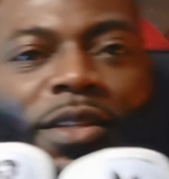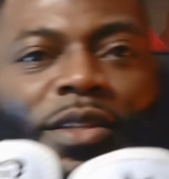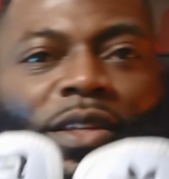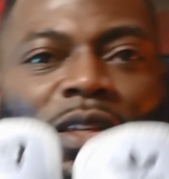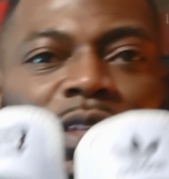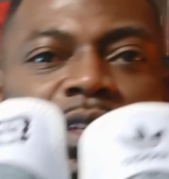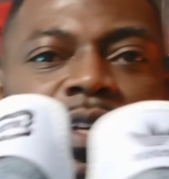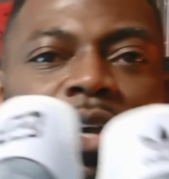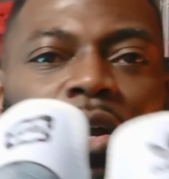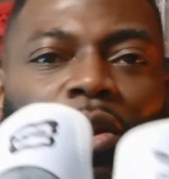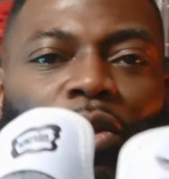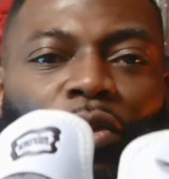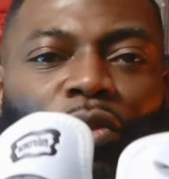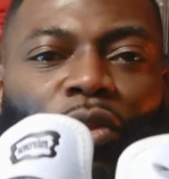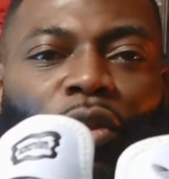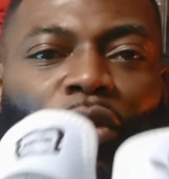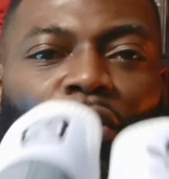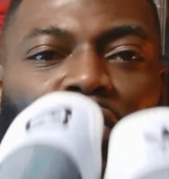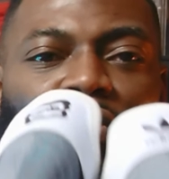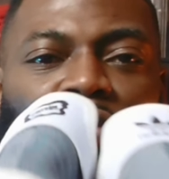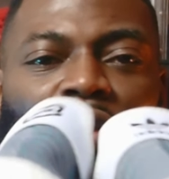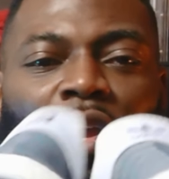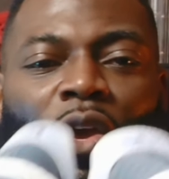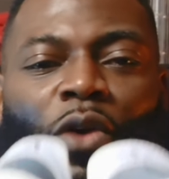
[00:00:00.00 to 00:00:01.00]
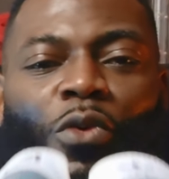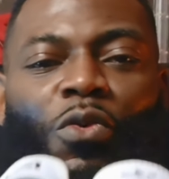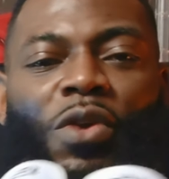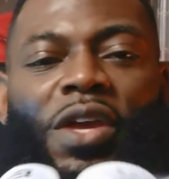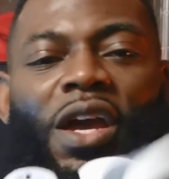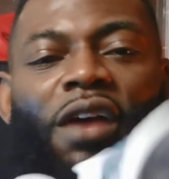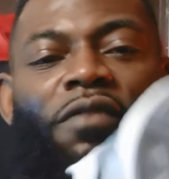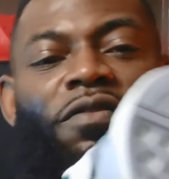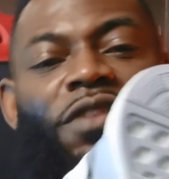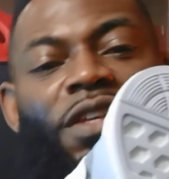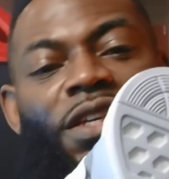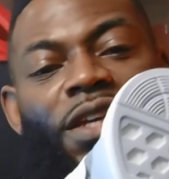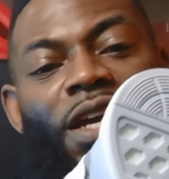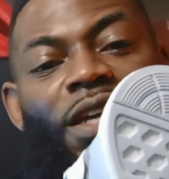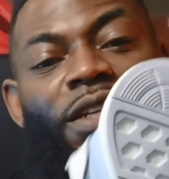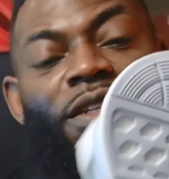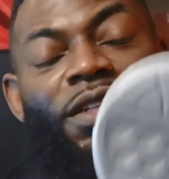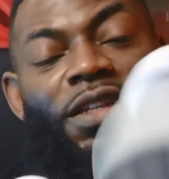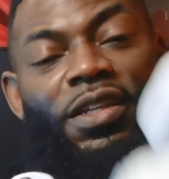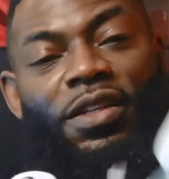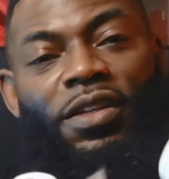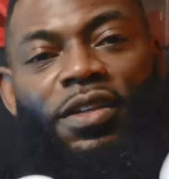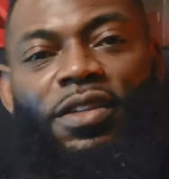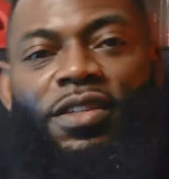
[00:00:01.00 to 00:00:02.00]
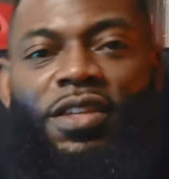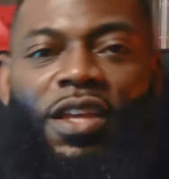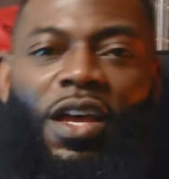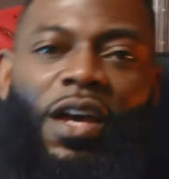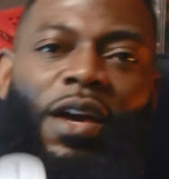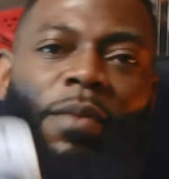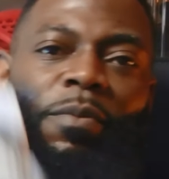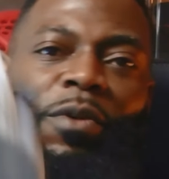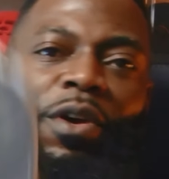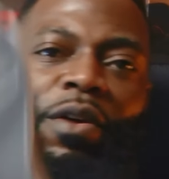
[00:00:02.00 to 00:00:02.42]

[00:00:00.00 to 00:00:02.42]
detail on those. We have the Adidas, if I'm